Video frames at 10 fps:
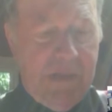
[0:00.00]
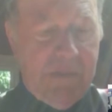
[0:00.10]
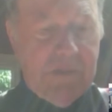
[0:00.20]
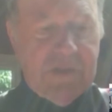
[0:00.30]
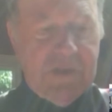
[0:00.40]

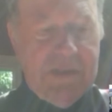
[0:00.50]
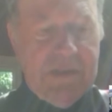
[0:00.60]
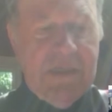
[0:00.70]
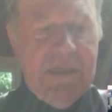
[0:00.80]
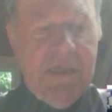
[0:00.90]
that
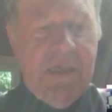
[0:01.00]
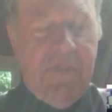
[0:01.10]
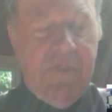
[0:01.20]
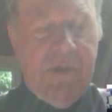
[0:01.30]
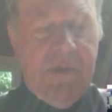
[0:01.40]
machine
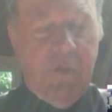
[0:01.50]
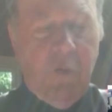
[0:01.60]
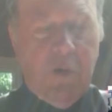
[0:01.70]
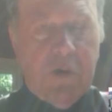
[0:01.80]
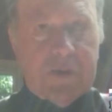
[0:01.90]
that
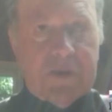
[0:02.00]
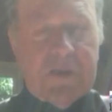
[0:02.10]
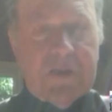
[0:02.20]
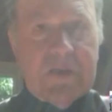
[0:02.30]
weren't